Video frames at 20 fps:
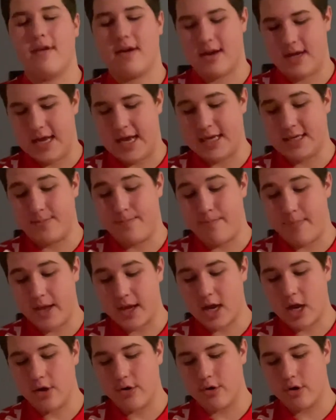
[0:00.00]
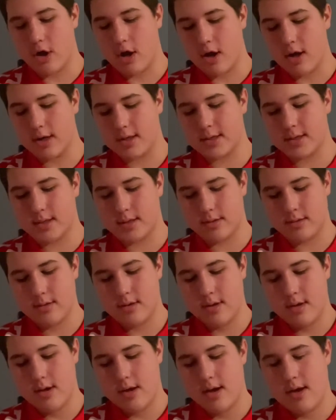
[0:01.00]
as big underdogs
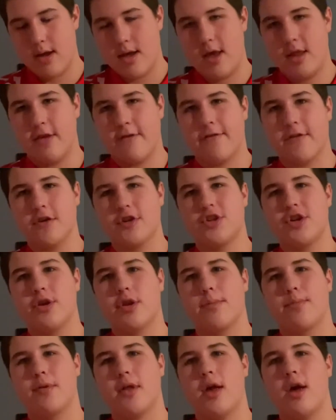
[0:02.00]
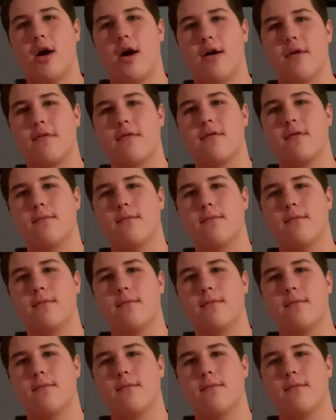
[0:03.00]
in the first year of the playoff.